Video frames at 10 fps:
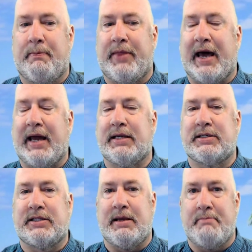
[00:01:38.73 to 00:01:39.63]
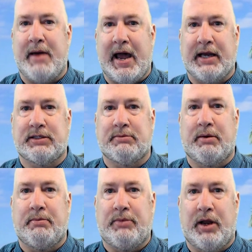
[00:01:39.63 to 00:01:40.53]
That is the
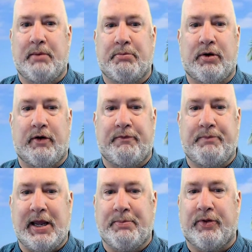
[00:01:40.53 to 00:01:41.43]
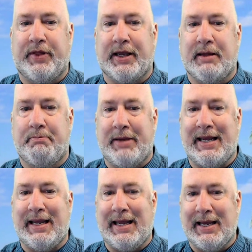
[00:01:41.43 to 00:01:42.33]
maximum number of people that can
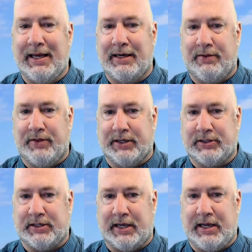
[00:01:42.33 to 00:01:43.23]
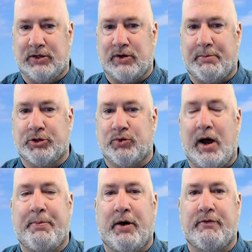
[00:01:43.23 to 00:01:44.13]
be in this scene. So I'm going to
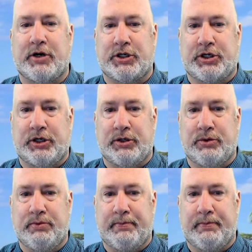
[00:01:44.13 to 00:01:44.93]
swap over to 2.